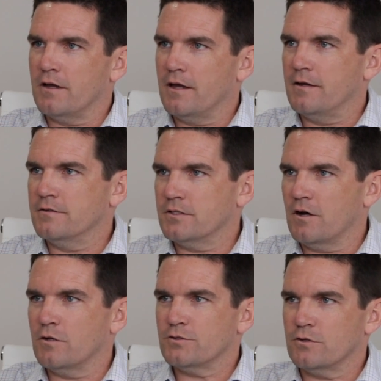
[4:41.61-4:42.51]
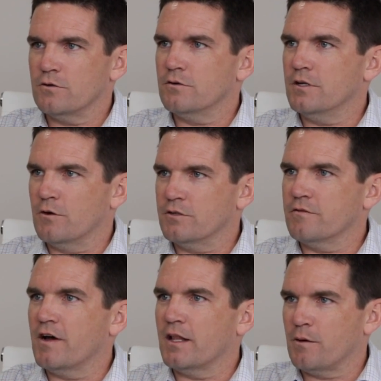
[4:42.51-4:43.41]
and to also
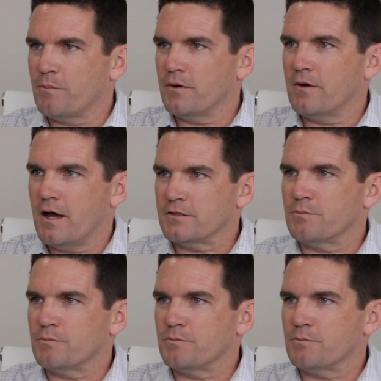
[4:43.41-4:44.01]
develop as